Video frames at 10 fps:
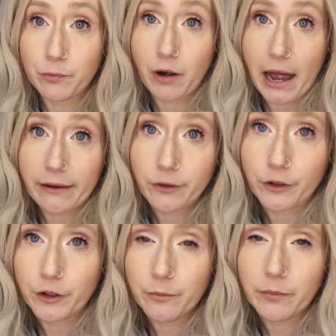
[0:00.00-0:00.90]

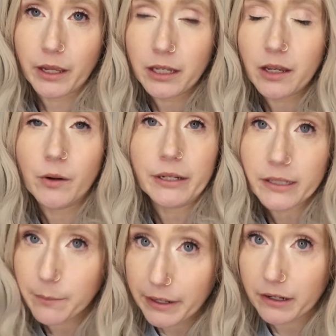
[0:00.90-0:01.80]
bridegroom. Like he always
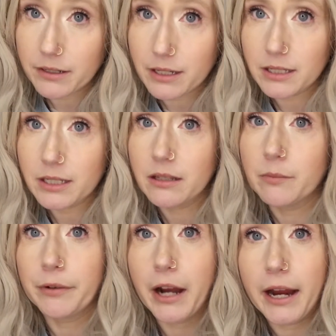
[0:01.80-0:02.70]
compares us to the
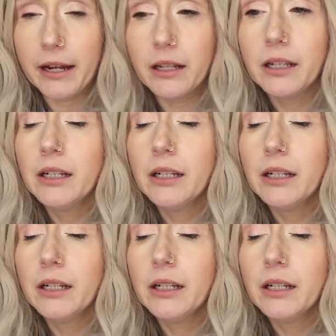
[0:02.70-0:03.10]
bride.